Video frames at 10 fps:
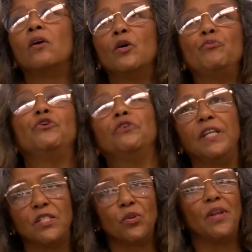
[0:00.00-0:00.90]

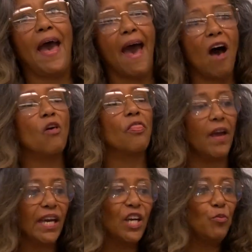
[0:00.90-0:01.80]
communities on how
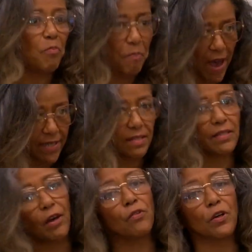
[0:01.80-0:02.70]
they can best
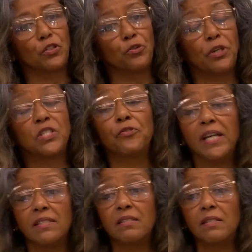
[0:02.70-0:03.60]
tell their stories. For
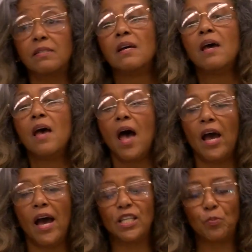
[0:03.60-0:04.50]
instance,
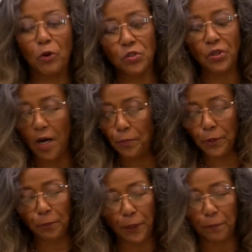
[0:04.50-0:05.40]
I spoke to a couple
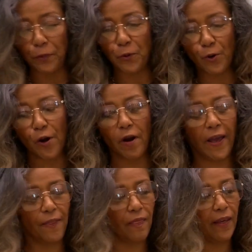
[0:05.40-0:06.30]
of people who are
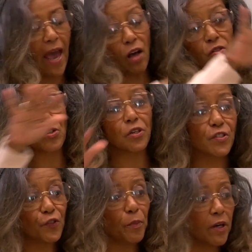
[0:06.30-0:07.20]
in the
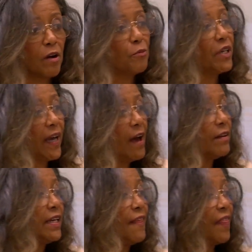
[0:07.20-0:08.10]
outskirts of Montgomery
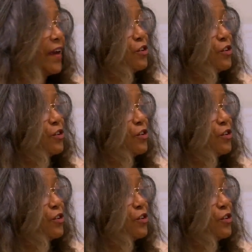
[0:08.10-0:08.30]
County, and they